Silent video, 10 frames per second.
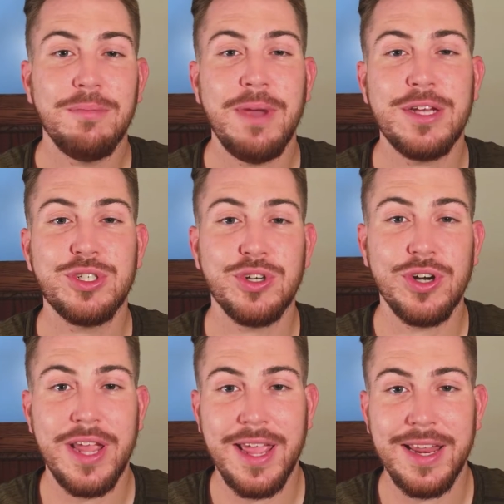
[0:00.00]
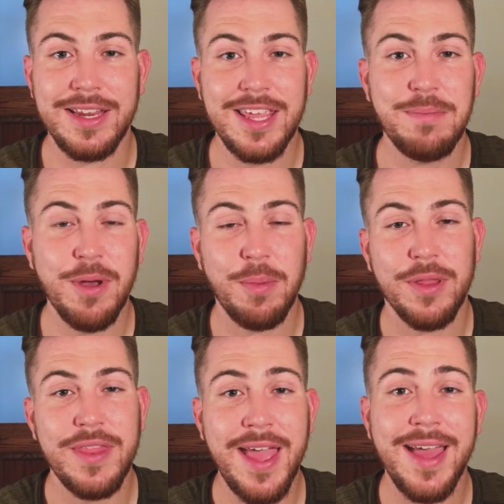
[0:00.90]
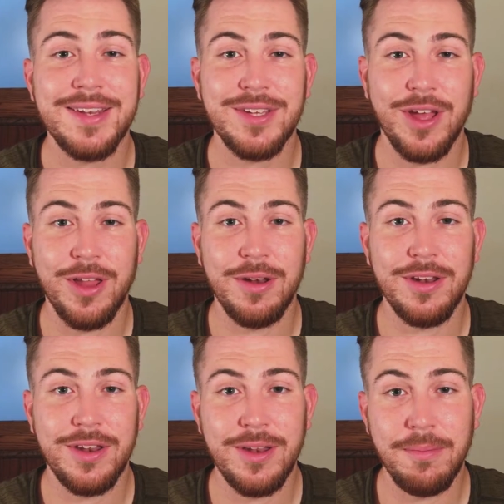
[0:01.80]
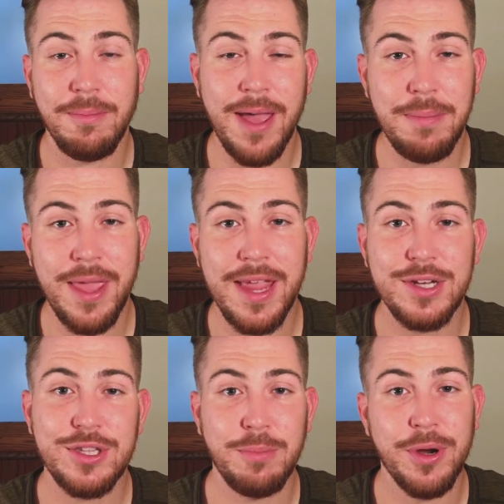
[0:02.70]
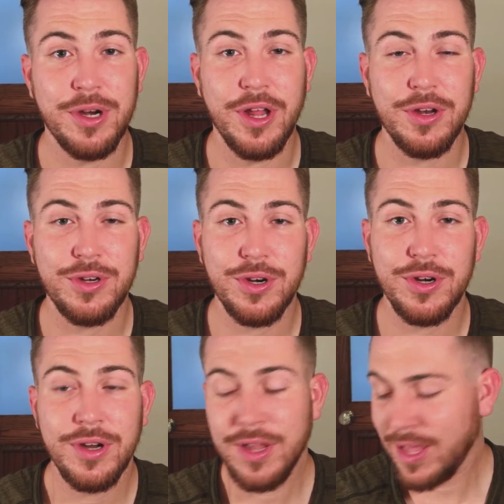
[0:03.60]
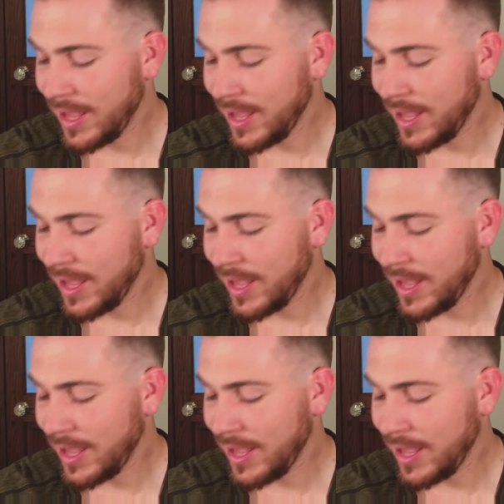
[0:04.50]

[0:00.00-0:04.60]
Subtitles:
Make sure and keep up on that on my page, The Bearded Hunter,